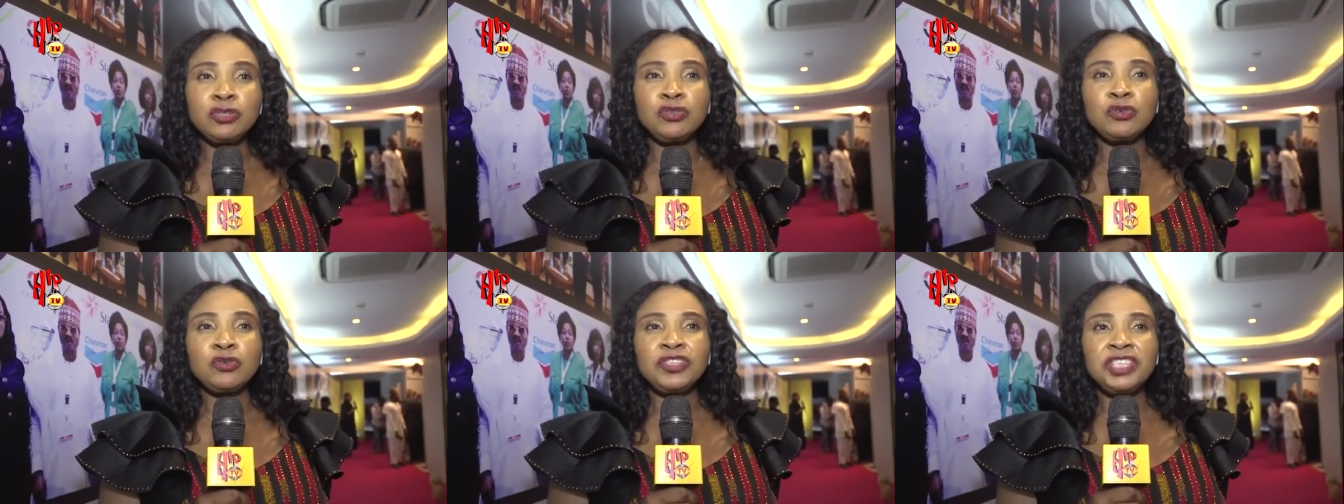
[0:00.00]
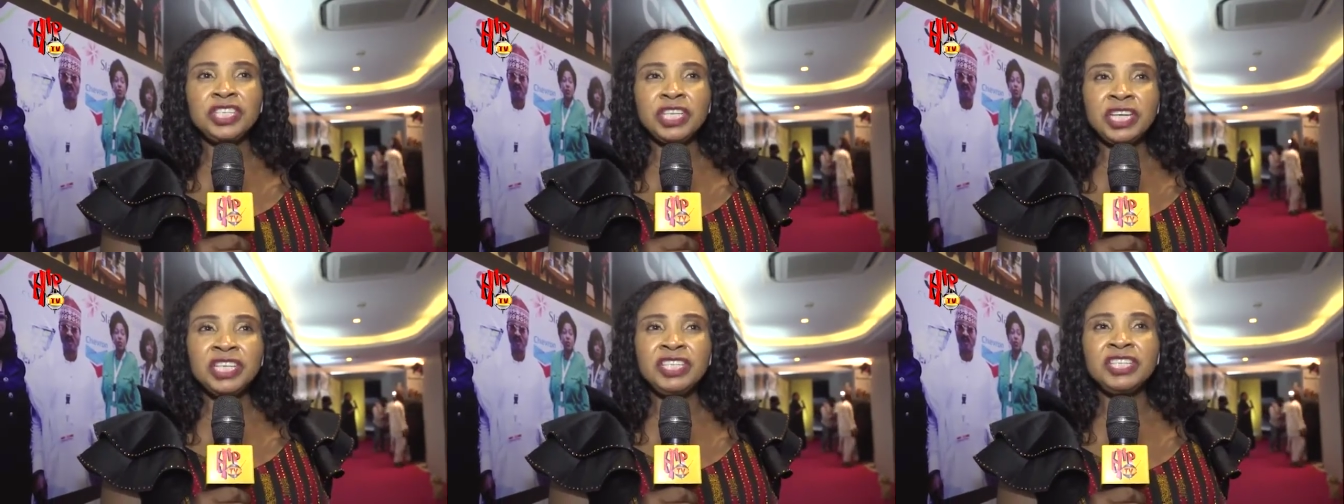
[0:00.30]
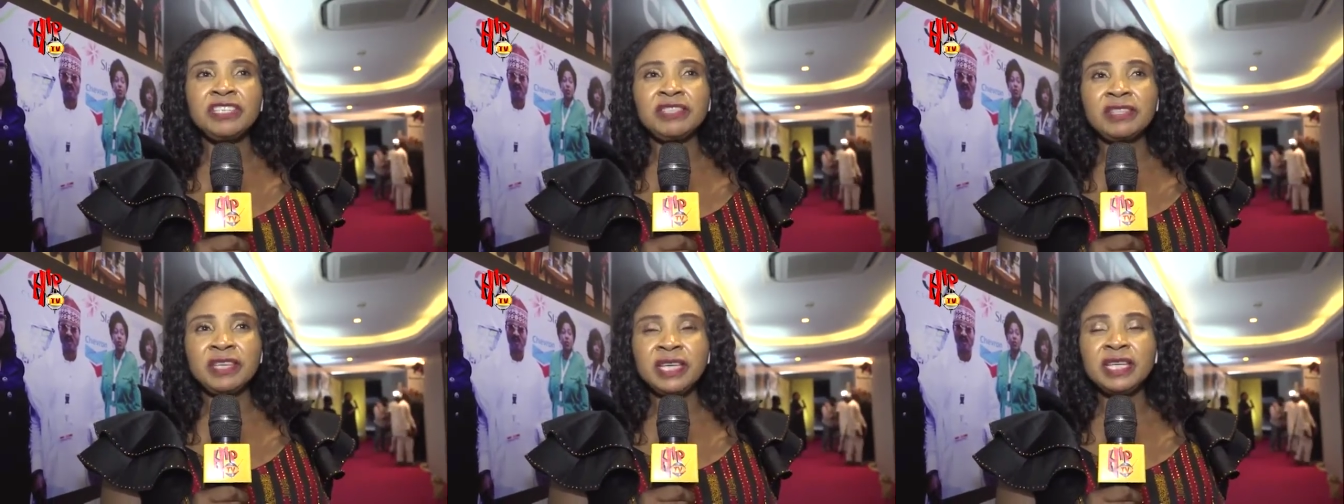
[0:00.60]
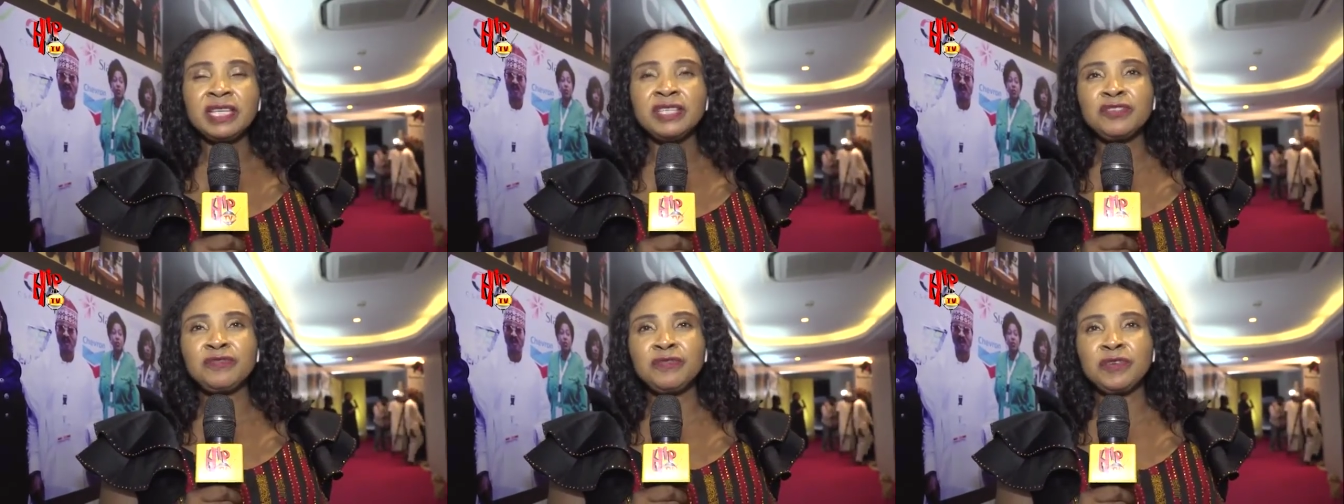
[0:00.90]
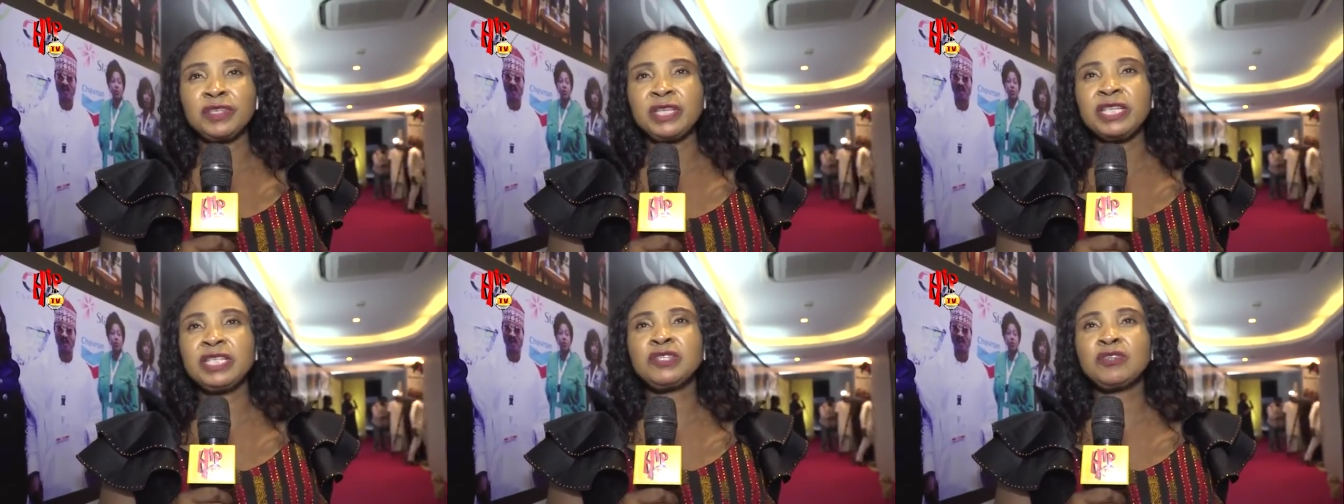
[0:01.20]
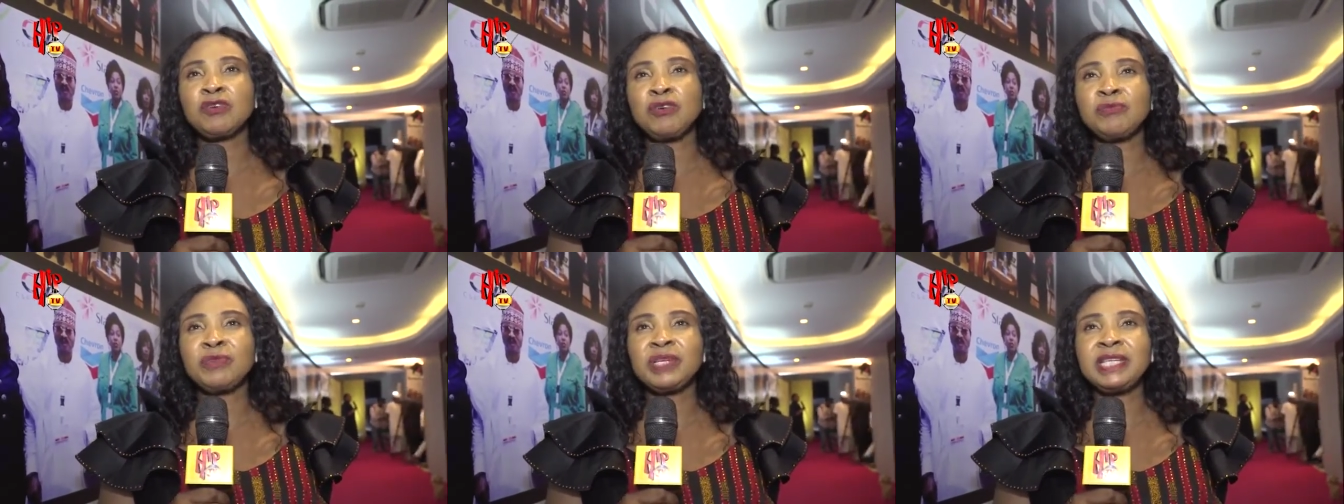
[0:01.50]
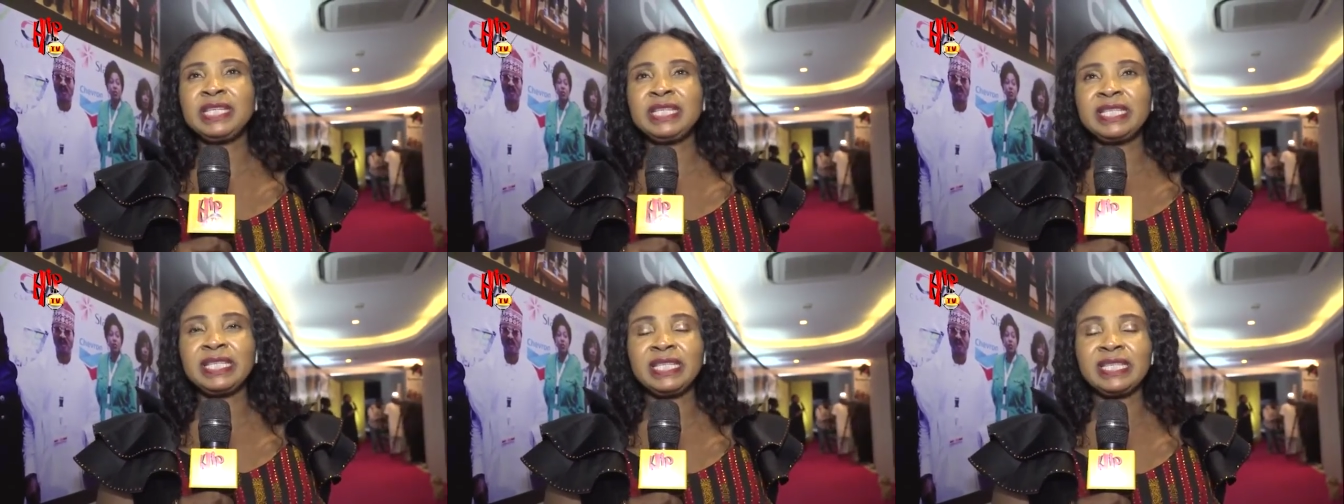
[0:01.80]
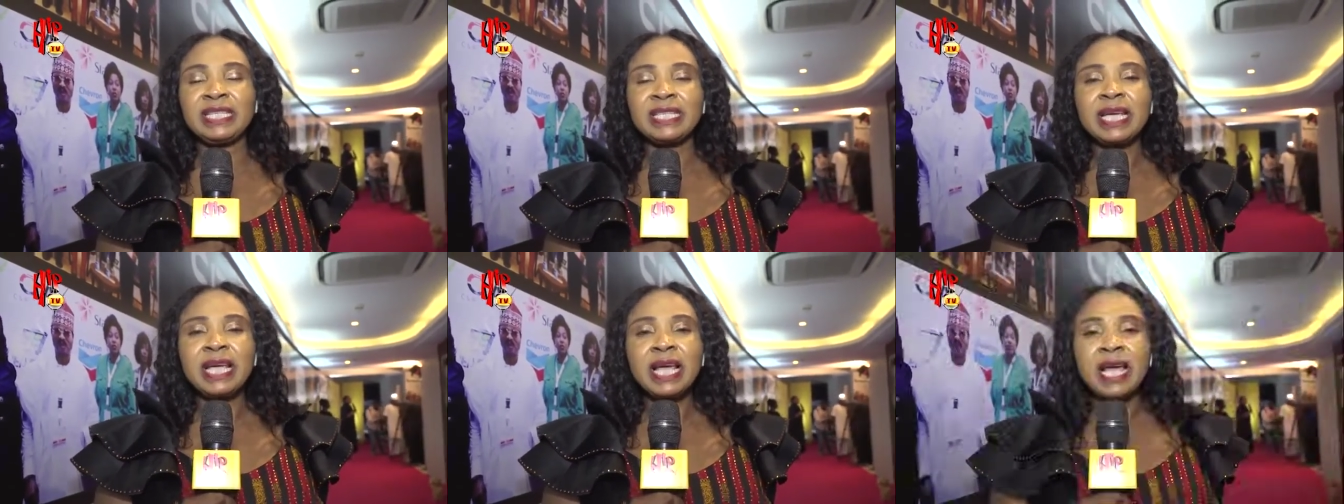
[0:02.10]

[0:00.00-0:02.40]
to change things for these communities.